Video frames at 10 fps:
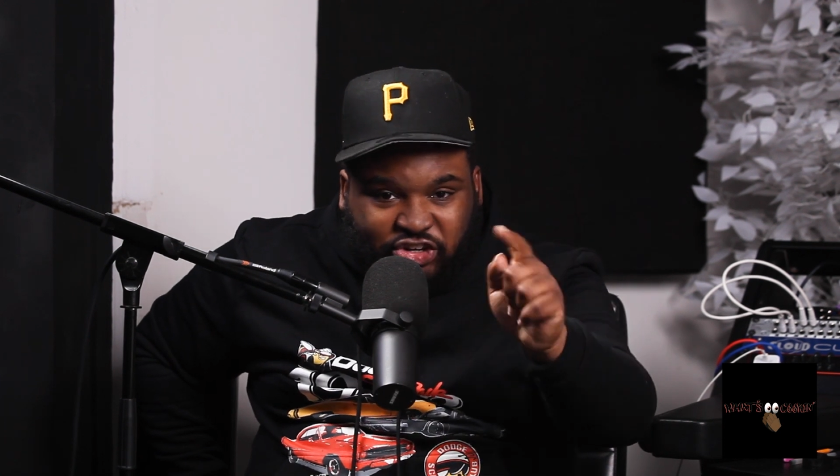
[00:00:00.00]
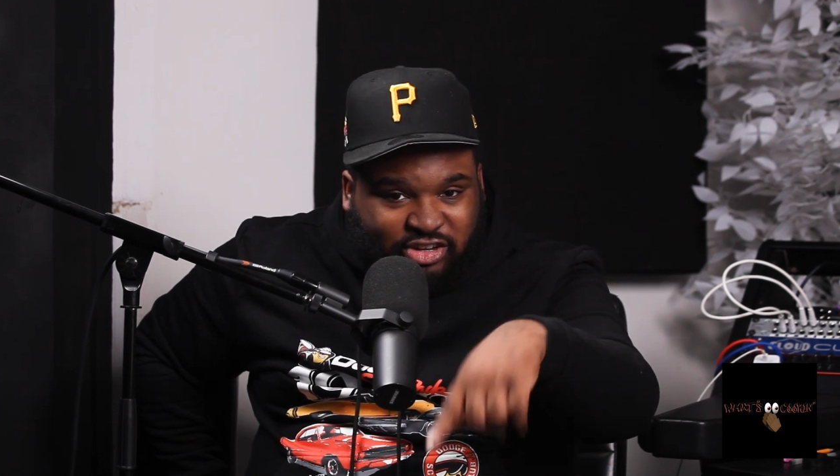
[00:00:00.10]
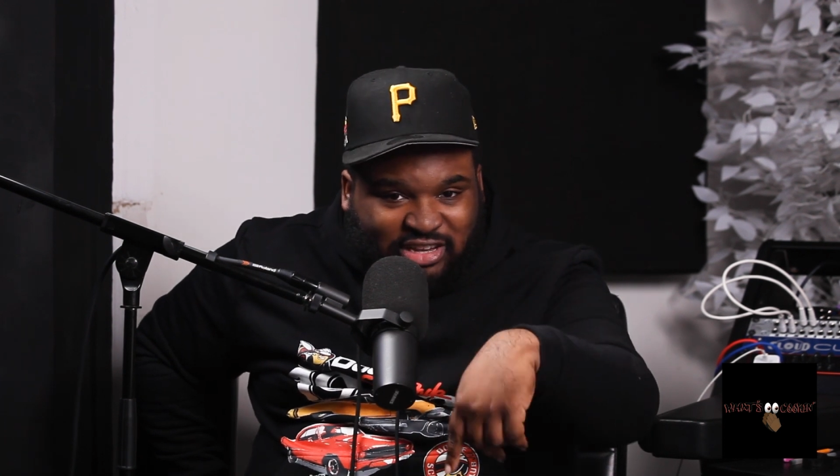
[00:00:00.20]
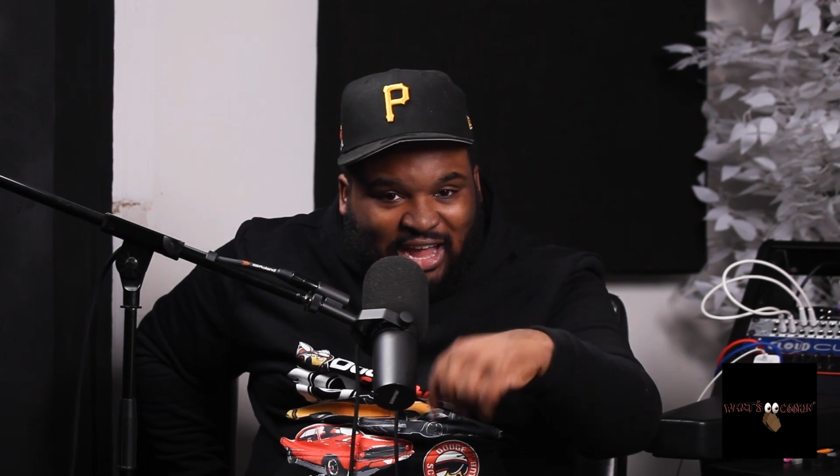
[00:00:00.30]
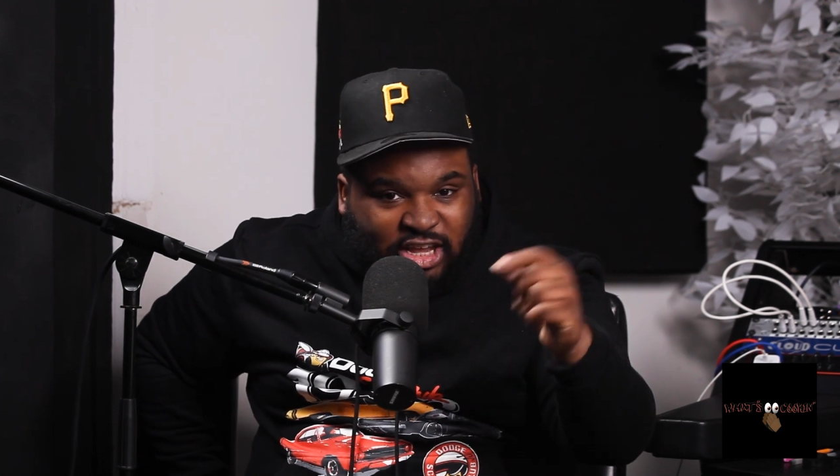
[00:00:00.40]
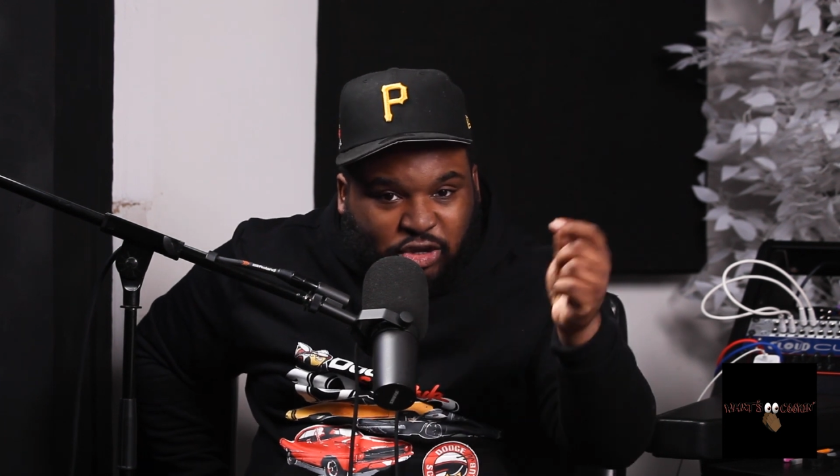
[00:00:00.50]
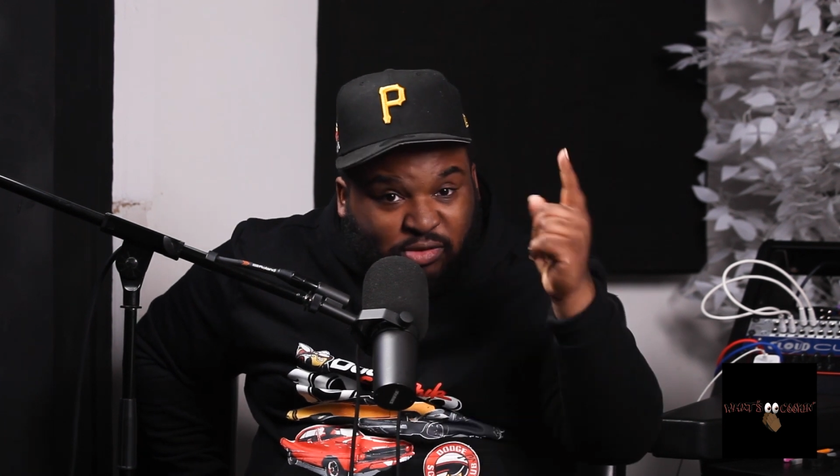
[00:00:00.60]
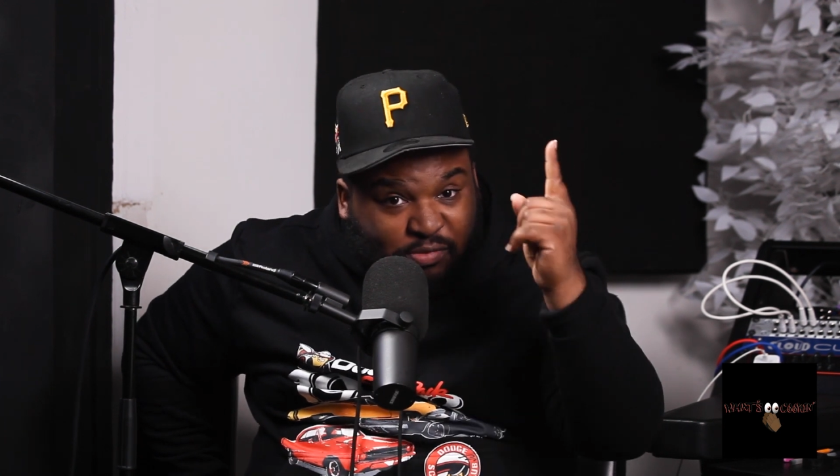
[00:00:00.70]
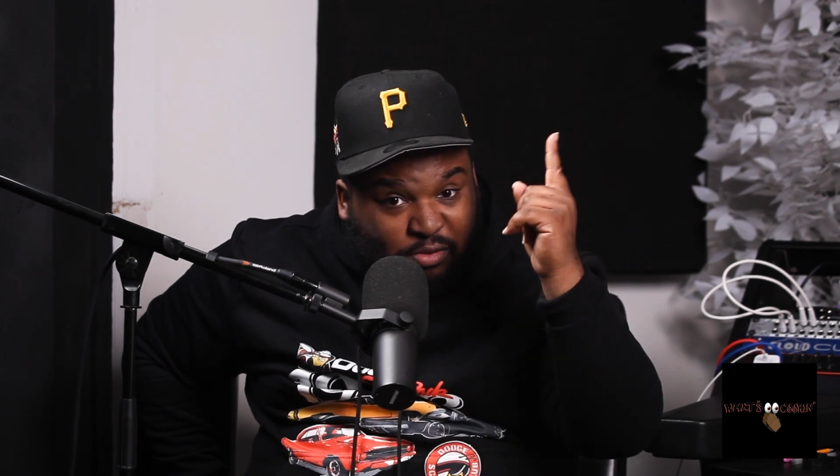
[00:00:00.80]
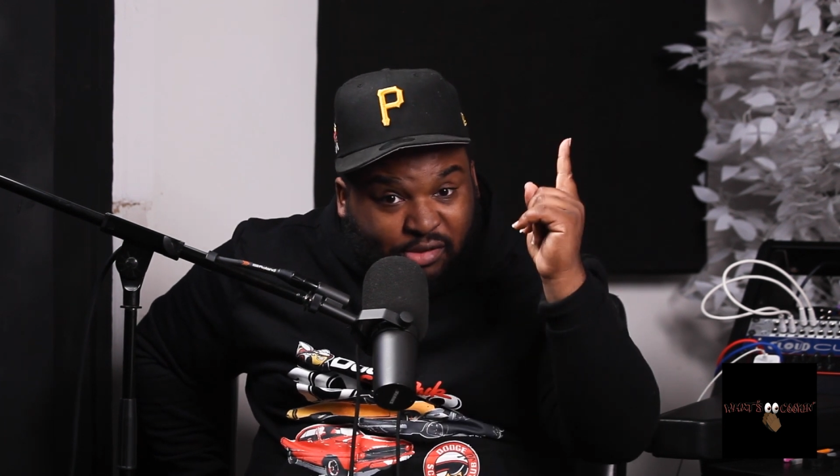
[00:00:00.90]
your slot. You were
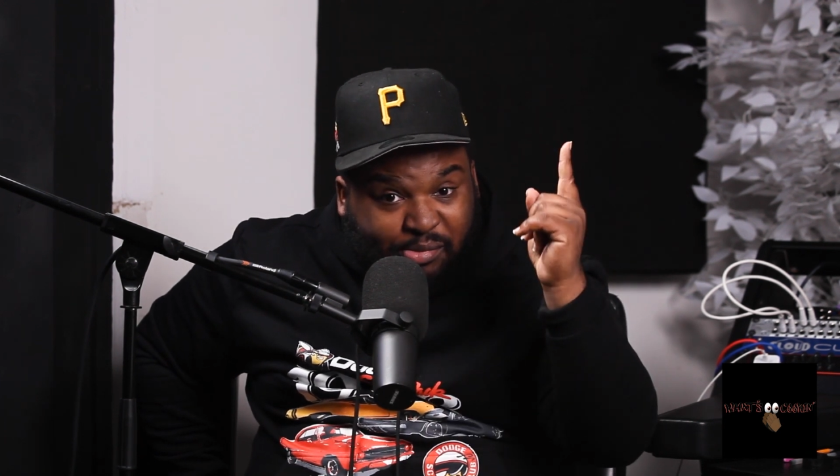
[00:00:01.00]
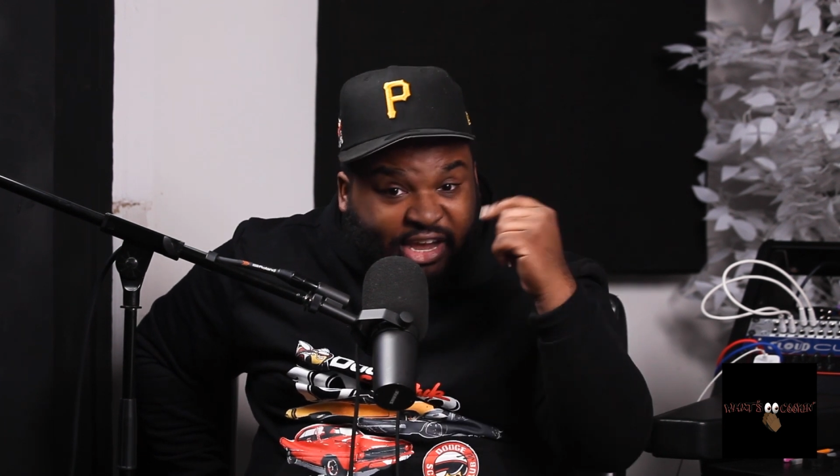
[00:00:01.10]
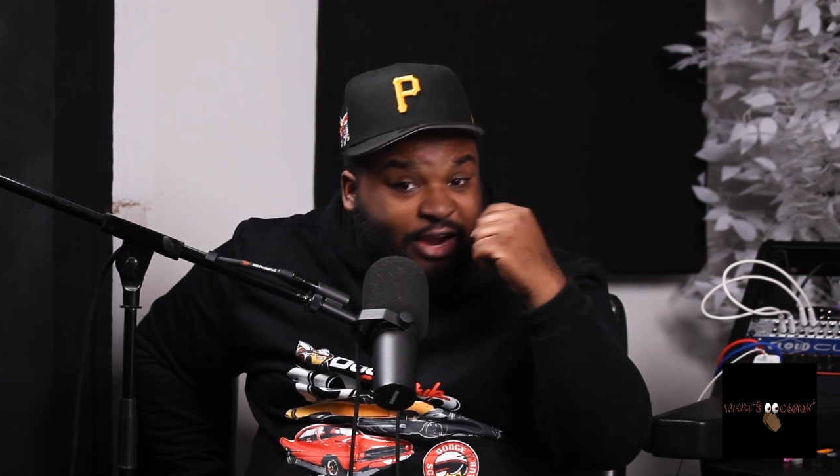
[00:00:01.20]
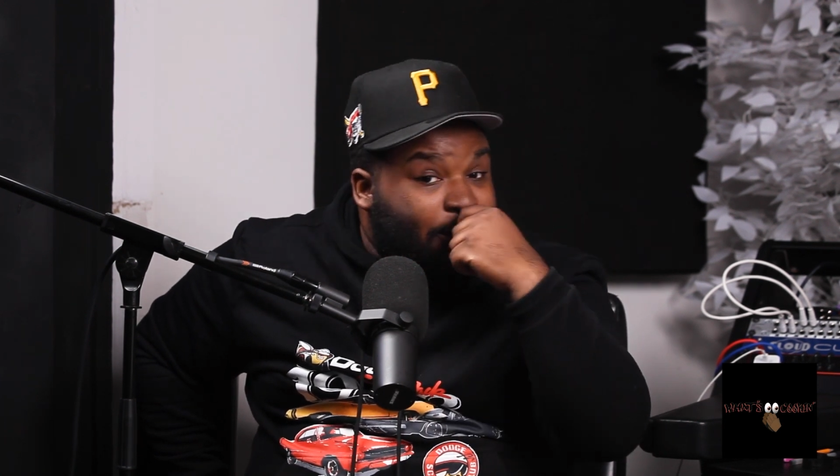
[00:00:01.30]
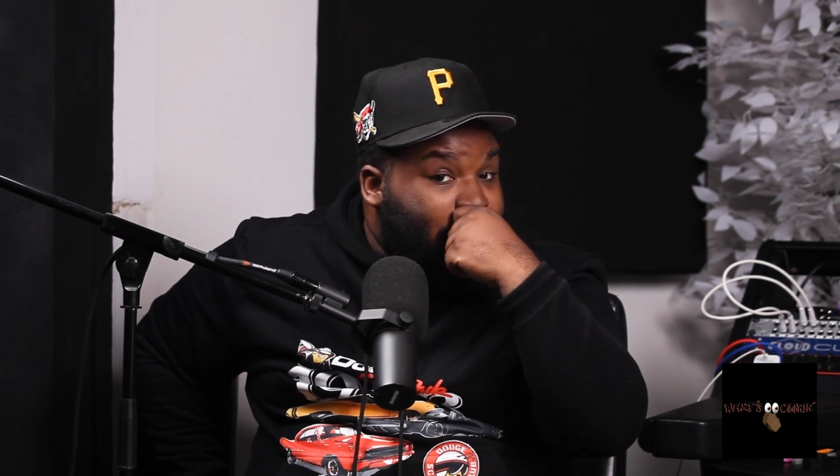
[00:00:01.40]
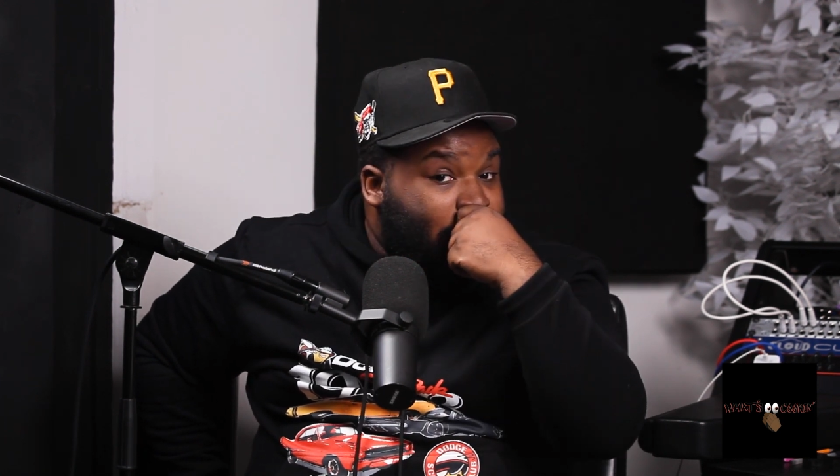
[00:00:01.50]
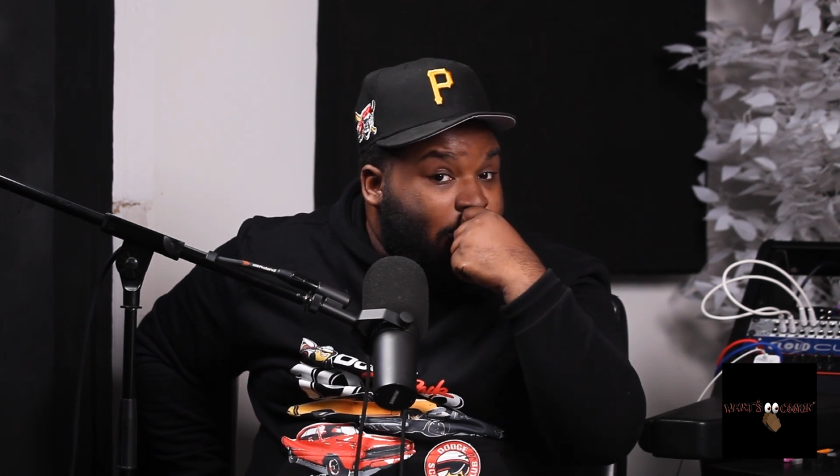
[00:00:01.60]
supposed to be here.